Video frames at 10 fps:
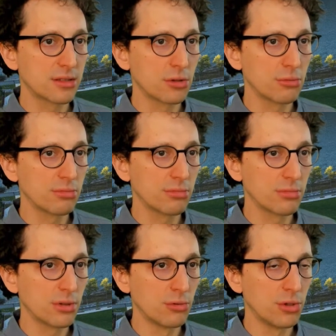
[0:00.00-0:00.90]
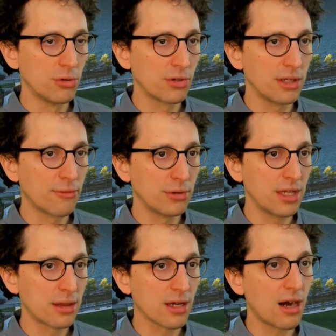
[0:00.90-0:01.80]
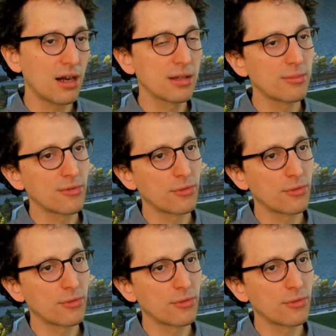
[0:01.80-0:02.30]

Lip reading: So you're looking for this card